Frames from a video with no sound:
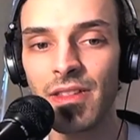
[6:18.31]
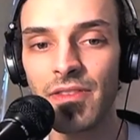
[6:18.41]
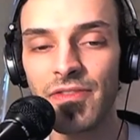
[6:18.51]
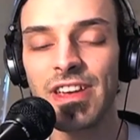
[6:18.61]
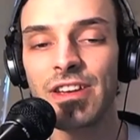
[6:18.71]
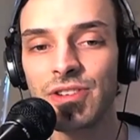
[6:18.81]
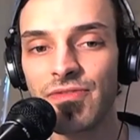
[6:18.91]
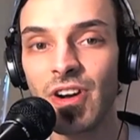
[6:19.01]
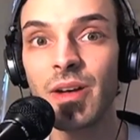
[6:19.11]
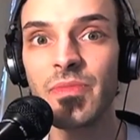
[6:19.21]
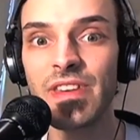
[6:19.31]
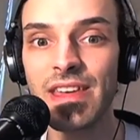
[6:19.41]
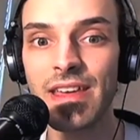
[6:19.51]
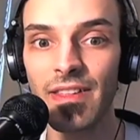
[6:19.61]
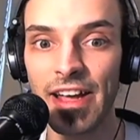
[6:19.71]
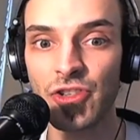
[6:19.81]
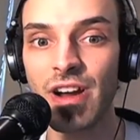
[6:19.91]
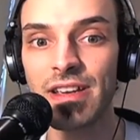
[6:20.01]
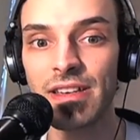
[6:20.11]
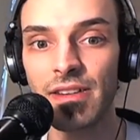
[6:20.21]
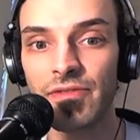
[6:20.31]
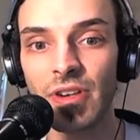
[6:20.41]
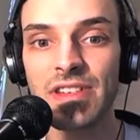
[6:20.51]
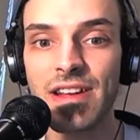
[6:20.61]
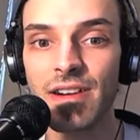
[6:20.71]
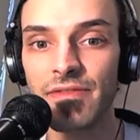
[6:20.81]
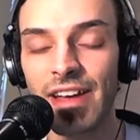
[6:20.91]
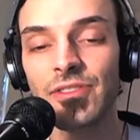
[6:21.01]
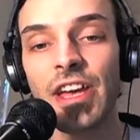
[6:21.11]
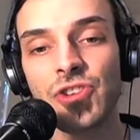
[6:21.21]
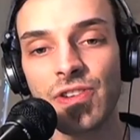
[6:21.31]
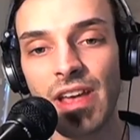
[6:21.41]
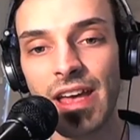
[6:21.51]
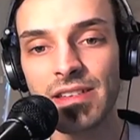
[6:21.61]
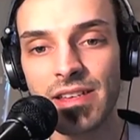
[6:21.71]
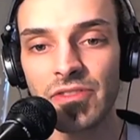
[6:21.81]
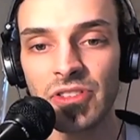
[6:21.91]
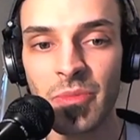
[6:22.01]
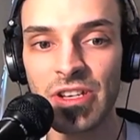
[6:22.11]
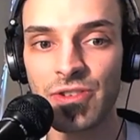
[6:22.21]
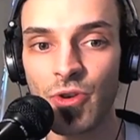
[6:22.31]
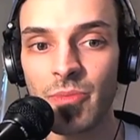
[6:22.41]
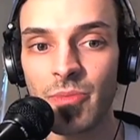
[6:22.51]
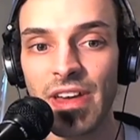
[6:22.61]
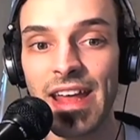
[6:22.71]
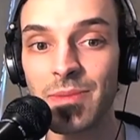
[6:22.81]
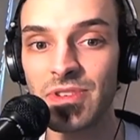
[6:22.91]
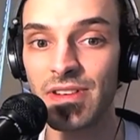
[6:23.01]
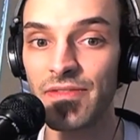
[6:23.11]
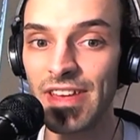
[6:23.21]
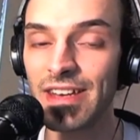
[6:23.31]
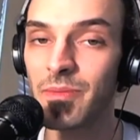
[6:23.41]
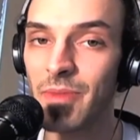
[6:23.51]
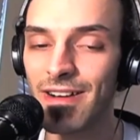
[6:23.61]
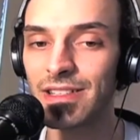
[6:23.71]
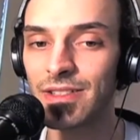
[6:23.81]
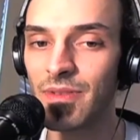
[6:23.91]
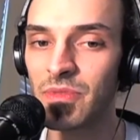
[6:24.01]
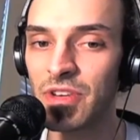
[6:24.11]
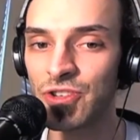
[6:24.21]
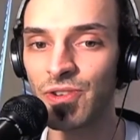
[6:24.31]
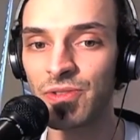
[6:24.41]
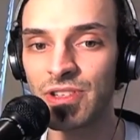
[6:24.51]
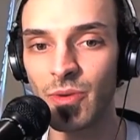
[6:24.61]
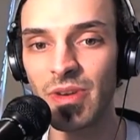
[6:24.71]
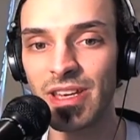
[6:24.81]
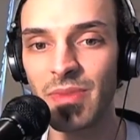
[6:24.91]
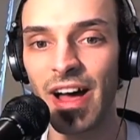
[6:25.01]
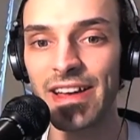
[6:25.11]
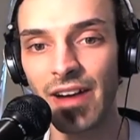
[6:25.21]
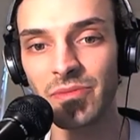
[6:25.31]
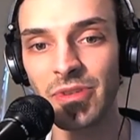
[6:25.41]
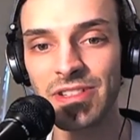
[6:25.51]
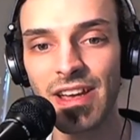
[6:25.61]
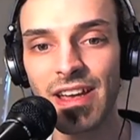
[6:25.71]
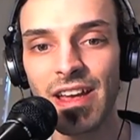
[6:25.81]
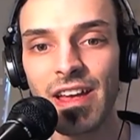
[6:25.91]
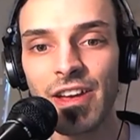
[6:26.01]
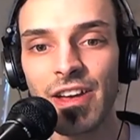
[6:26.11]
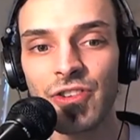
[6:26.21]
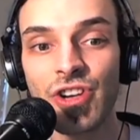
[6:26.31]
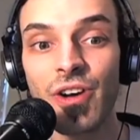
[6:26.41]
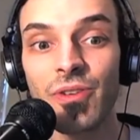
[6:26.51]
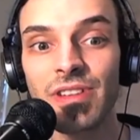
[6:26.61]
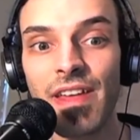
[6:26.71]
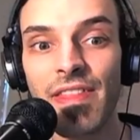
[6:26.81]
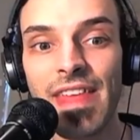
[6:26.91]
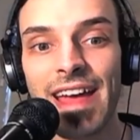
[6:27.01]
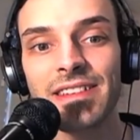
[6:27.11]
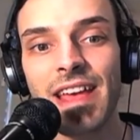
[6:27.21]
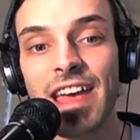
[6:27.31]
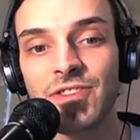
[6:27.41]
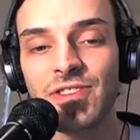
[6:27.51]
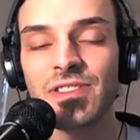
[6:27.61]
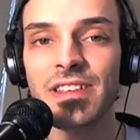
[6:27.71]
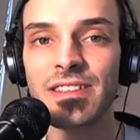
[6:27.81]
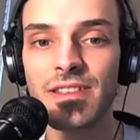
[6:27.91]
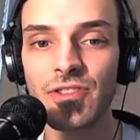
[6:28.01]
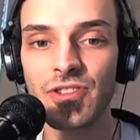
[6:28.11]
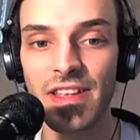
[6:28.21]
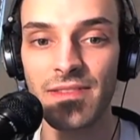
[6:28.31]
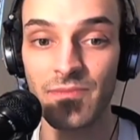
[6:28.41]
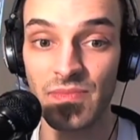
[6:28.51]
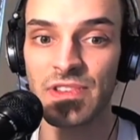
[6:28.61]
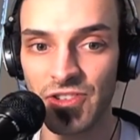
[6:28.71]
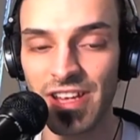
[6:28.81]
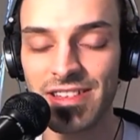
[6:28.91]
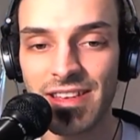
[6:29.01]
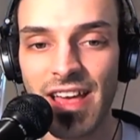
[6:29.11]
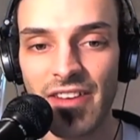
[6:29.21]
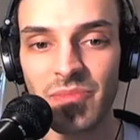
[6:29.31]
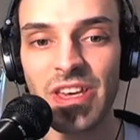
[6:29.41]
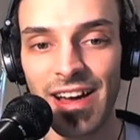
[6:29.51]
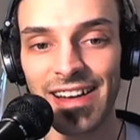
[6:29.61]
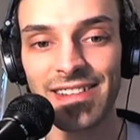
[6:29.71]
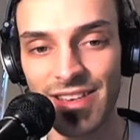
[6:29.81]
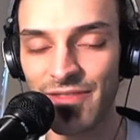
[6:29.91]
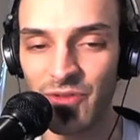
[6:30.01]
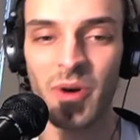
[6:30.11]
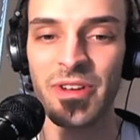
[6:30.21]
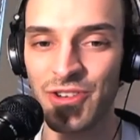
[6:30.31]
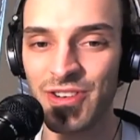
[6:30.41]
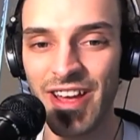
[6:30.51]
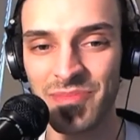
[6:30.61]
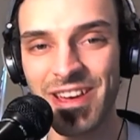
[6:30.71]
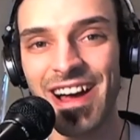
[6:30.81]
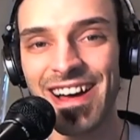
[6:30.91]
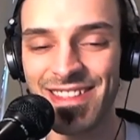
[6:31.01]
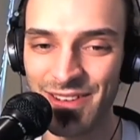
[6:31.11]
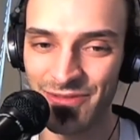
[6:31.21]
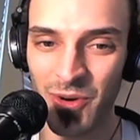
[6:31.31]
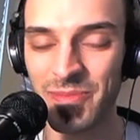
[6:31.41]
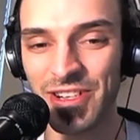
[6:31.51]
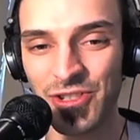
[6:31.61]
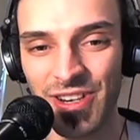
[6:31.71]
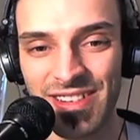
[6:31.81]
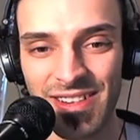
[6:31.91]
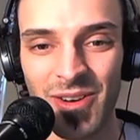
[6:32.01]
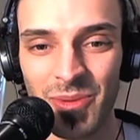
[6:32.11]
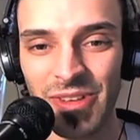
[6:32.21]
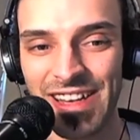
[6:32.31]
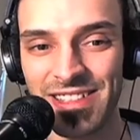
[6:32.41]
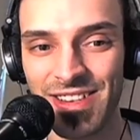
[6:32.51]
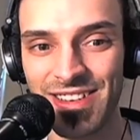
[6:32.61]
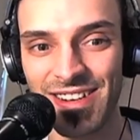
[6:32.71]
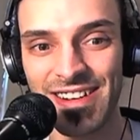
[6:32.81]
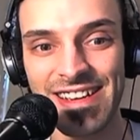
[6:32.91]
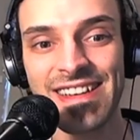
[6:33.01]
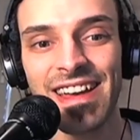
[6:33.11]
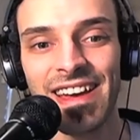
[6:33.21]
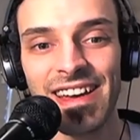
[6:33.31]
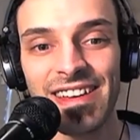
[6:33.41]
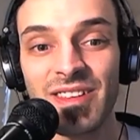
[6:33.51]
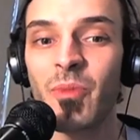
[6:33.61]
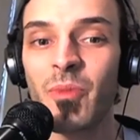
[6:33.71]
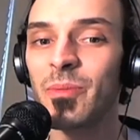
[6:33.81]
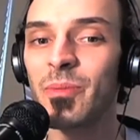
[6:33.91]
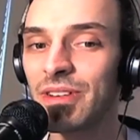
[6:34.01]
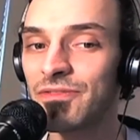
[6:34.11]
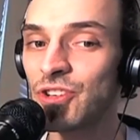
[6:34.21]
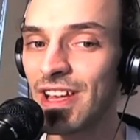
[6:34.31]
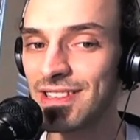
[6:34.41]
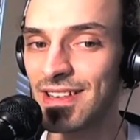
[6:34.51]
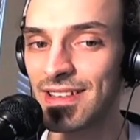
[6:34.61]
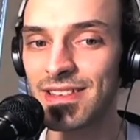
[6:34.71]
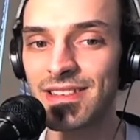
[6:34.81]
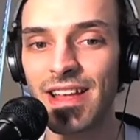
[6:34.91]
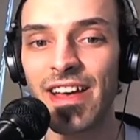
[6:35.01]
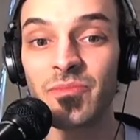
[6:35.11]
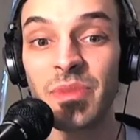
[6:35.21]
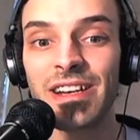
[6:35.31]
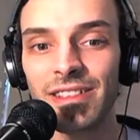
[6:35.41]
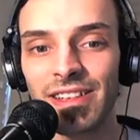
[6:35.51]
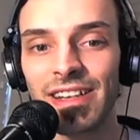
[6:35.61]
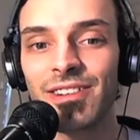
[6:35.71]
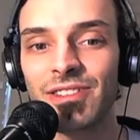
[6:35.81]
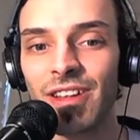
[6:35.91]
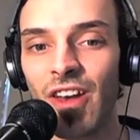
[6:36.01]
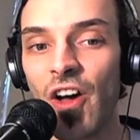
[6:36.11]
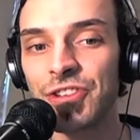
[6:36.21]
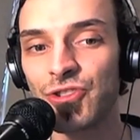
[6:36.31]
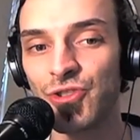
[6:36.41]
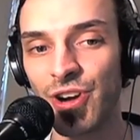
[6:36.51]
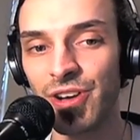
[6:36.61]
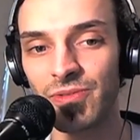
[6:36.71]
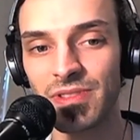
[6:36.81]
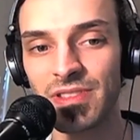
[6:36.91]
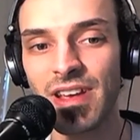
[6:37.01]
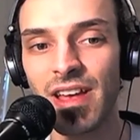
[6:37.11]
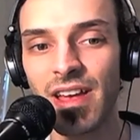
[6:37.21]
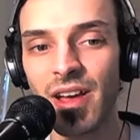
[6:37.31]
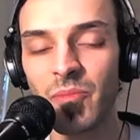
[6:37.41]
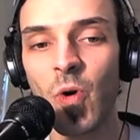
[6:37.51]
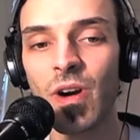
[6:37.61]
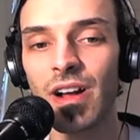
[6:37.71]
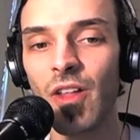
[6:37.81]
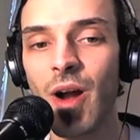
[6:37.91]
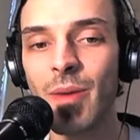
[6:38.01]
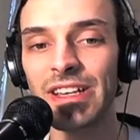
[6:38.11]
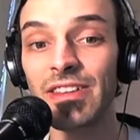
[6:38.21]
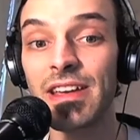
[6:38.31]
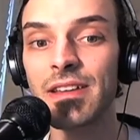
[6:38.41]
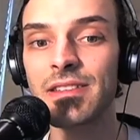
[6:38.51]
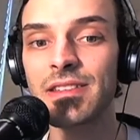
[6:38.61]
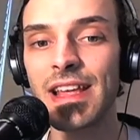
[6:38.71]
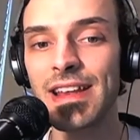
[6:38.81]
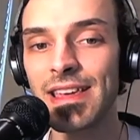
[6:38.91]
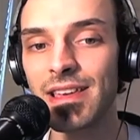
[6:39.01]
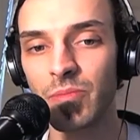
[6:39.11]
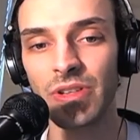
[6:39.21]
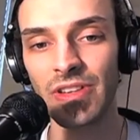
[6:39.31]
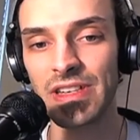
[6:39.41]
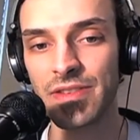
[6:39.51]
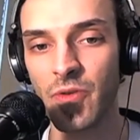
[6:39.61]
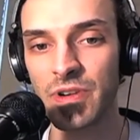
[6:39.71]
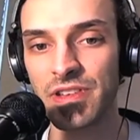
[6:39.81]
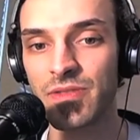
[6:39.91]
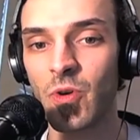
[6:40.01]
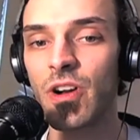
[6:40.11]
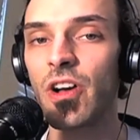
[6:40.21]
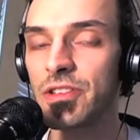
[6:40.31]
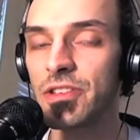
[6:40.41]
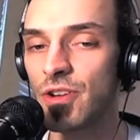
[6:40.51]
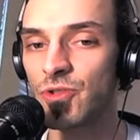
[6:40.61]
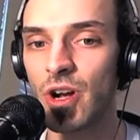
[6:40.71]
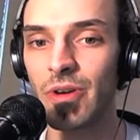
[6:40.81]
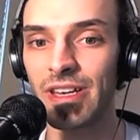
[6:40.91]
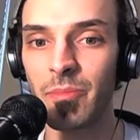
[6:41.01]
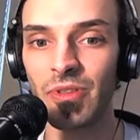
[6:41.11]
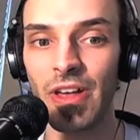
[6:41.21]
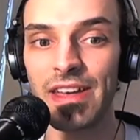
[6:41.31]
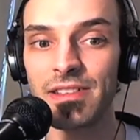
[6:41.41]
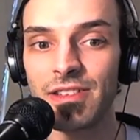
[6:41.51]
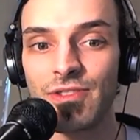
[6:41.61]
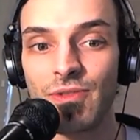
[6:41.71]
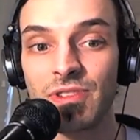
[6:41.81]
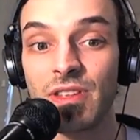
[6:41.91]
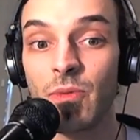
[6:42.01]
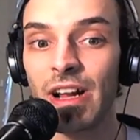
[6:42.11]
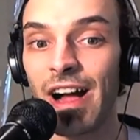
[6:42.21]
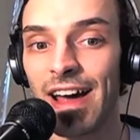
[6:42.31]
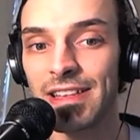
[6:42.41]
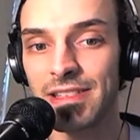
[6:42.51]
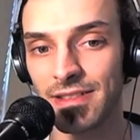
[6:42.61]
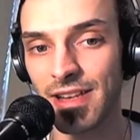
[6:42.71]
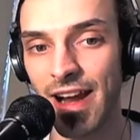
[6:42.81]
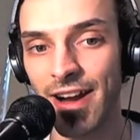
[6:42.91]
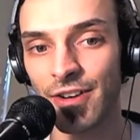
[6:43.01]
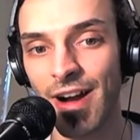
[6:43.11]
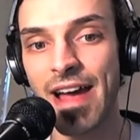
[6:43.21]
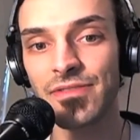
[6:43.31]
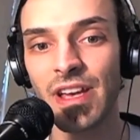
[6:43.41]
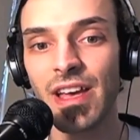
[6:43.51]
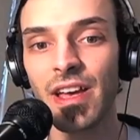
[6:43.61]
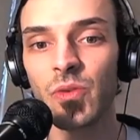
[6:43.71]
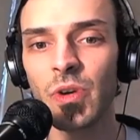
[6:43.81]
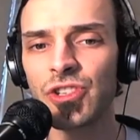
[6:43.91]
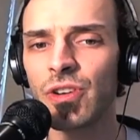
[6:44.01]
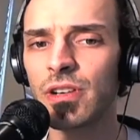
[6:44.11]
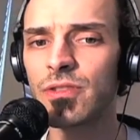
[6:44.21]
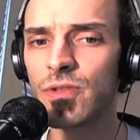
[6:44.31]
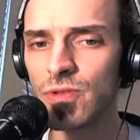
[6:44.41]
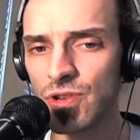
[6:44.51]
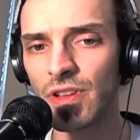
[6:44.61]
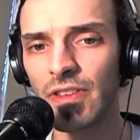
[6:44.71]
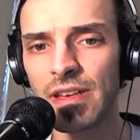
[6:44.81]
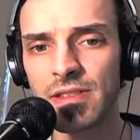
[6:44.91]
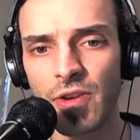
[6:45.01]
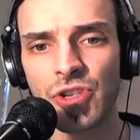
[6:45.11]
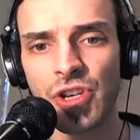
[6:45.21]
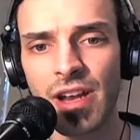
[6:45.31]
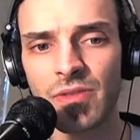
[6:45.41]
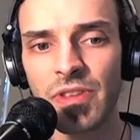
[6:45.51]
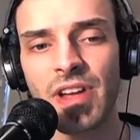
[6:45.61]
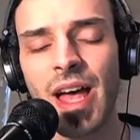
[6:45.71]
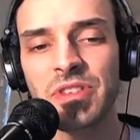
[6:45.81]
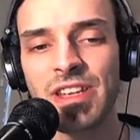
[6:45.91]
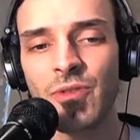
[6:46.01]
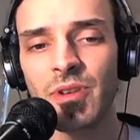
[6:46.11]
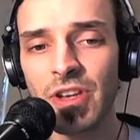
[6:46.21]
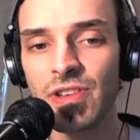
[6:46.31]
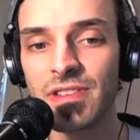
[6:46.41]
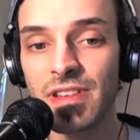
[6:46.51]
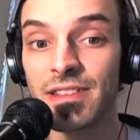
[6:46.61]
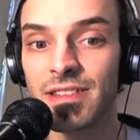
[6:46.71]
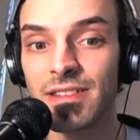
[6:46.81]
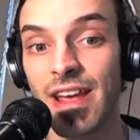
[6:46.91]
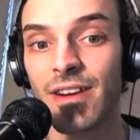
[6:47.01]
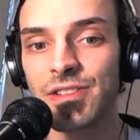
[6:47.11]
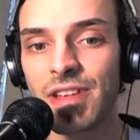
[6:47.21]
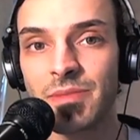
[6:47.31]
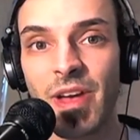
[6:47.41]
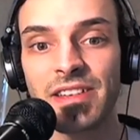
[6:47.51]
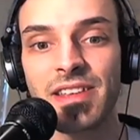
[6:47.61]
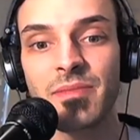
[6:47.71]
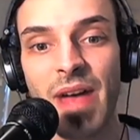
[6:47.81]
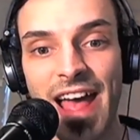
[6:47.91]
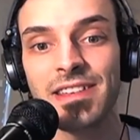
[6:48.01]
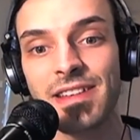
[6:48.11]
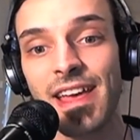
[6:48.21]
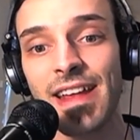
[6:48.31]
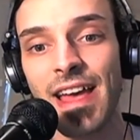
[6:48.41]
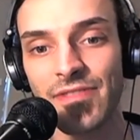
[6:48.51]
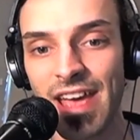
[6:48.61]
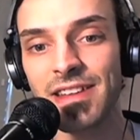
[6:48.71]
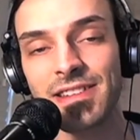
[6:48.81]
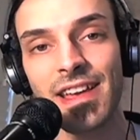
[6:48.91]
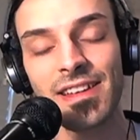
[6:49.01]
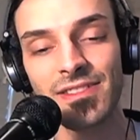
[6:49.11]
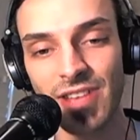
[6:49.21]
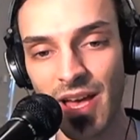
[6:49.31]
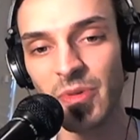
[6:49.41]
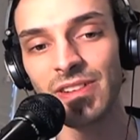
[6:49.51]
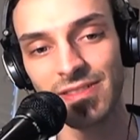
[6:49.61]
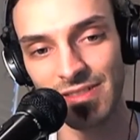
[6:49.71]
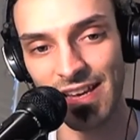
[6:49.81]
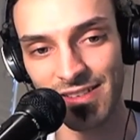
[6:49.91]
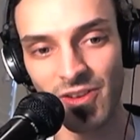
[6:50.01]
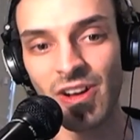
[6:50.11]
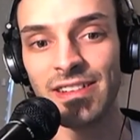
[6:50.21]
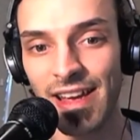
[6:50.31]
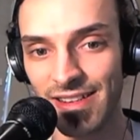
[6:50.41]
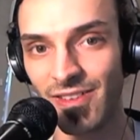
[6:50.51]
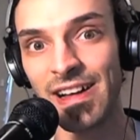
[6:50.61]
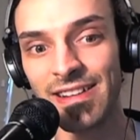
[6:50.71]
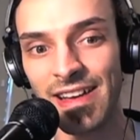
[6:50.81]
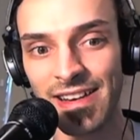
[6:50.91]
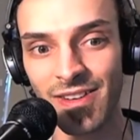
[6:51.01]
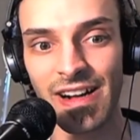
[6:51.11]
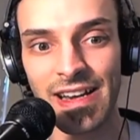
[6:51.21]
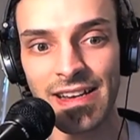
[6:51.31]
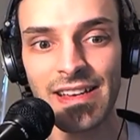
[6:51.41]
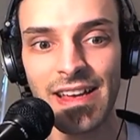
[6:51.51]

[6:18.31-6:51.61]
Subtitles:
The figures from the Electronic Frontier Foundation, a civil liberties group that aims to defend Americans from digital snooping by government, showed that agencies such as the FBI, the aforementioned FBI, the aforementioned Homeland Security, and the Department of Justice have been cleared to launch drones. More alarmingly, city police forces were also drawing up plans to use the reconnaissance aircraft, which are usually associated with top-secret missions against terror suspects in Pakistan, Afghanistan, Yemen, and on and on and on.